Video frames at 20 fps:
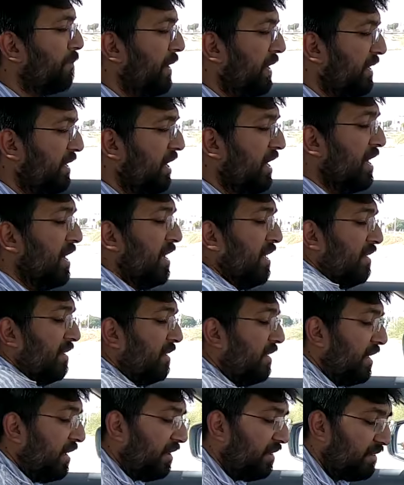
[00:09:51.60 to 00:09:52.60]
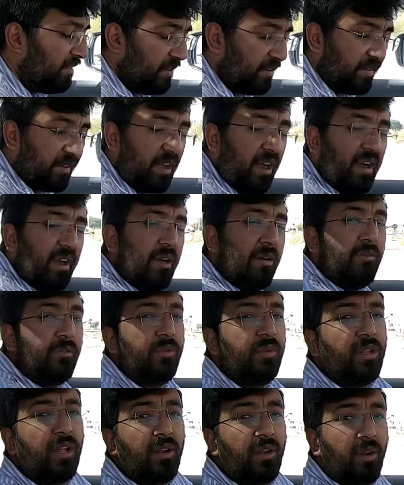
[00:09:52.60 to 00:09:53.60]
But the thing is, this car comes
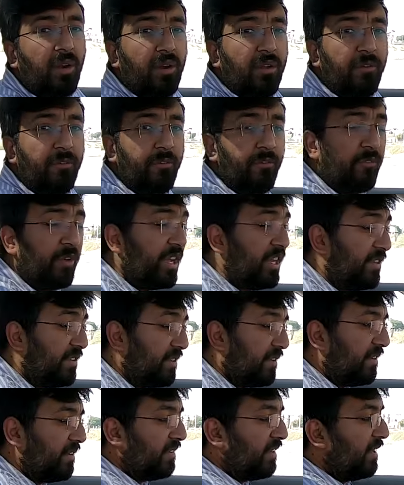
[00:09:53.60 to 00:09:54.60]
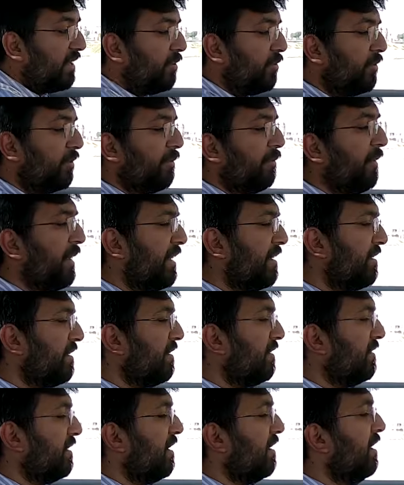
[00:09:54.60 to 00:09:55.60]
with a lot of features, and those
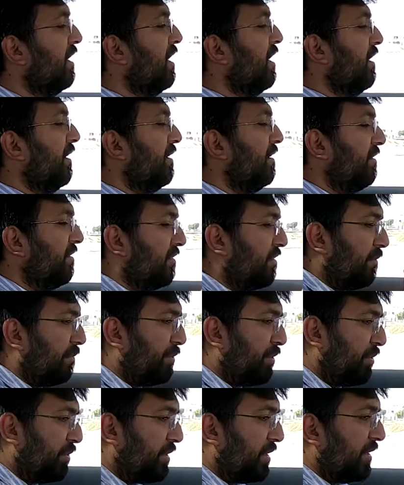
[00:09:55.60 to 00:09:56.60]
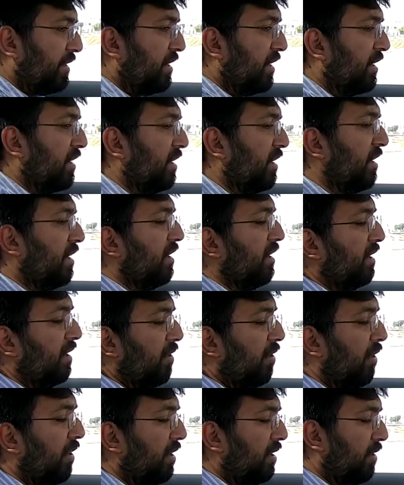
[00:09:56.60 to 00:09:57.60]
features are distributed
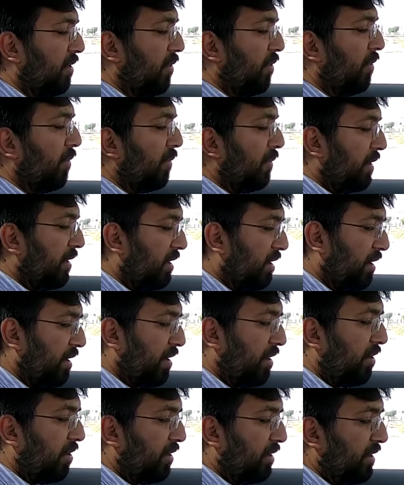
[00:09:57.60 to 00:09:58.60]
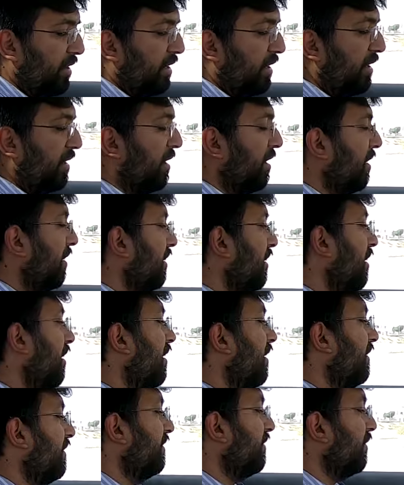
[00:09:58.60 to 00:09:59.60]
all over on the
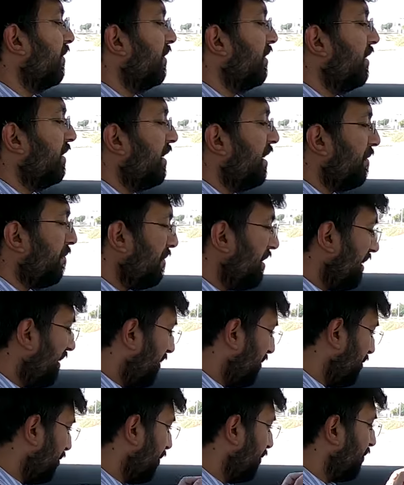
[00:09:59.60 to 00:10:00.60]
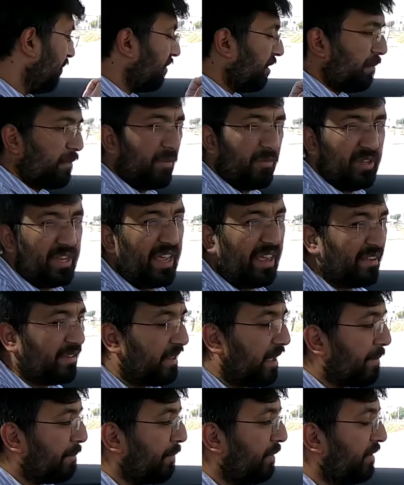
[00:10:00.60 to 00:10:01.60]
car. So let me show you some of the
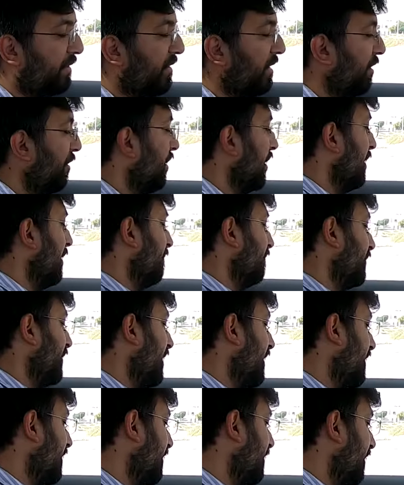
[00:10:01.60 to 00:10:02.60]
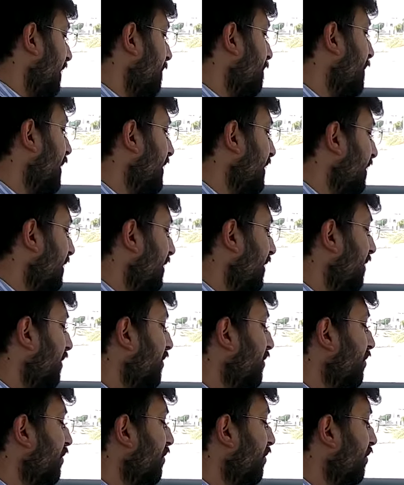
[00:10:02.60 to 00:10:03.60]
examples. Now there is a button to